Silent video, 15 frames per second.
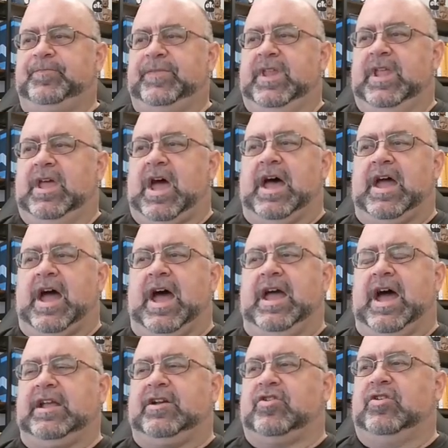I
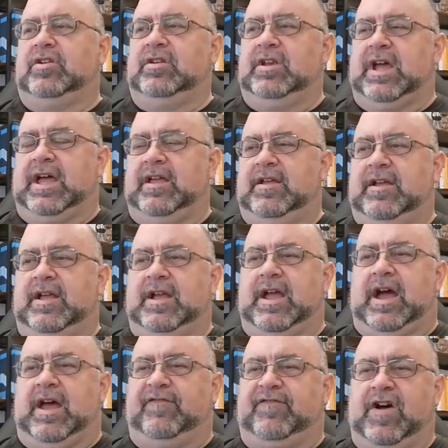
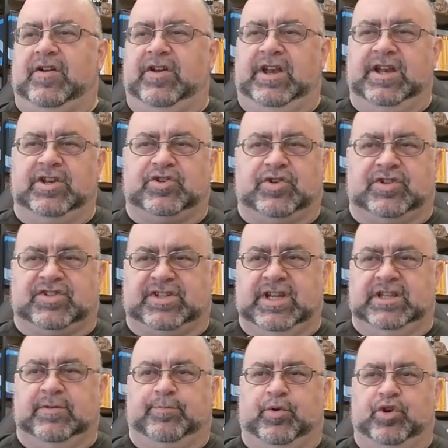found it interesting, the
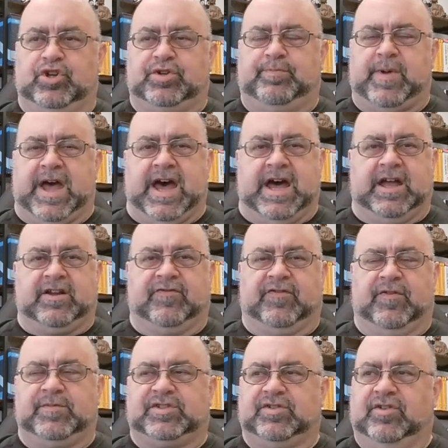pushback from
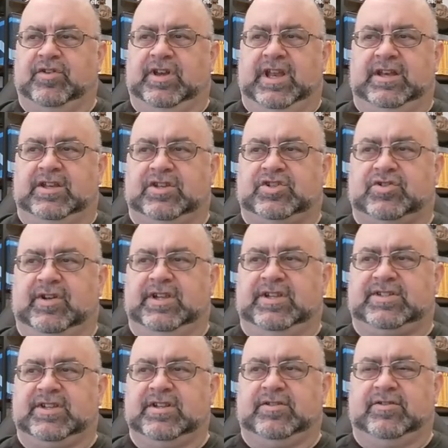certain industries,
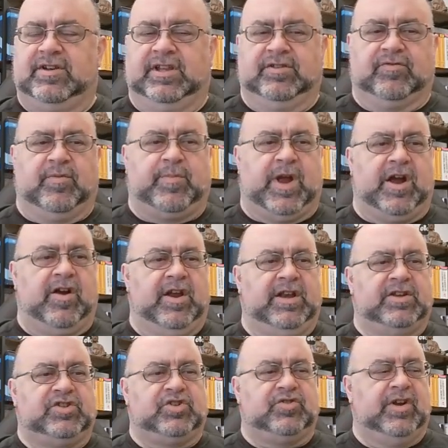including the repair
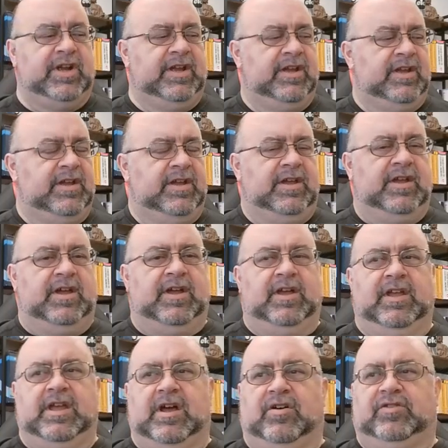industry.
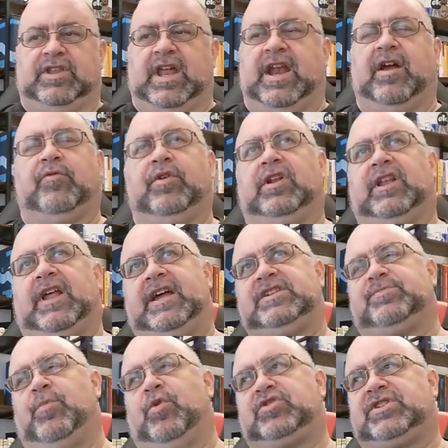Then I realized
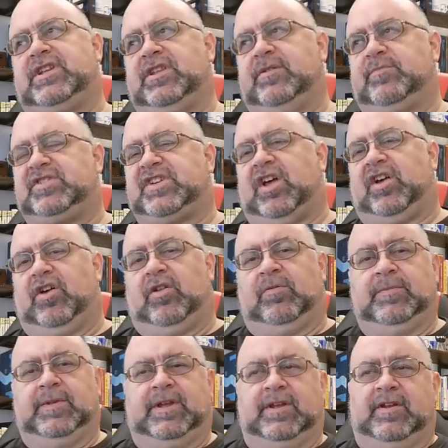most of them sell
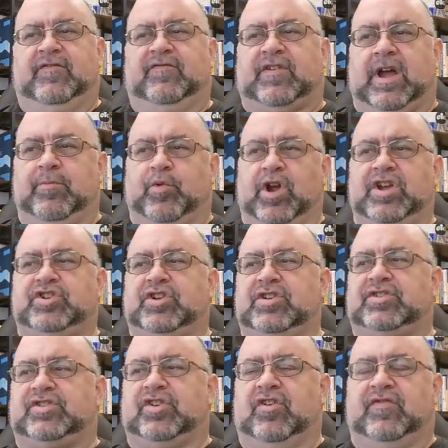vibration
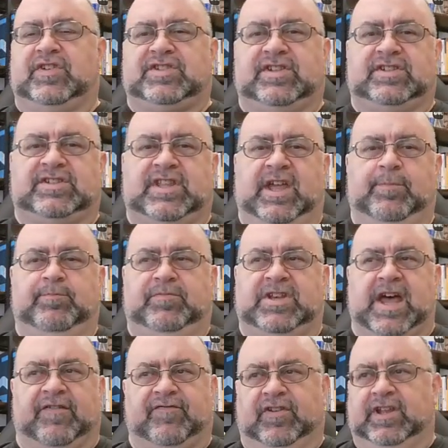services. They
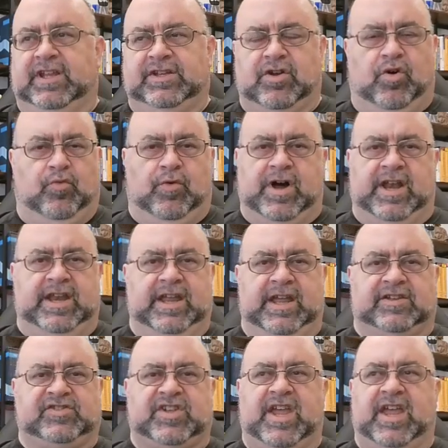definitely don't want
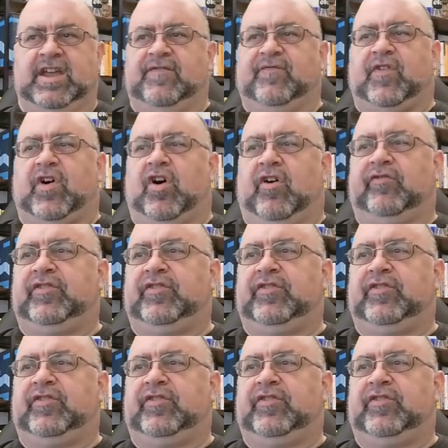ESA involved.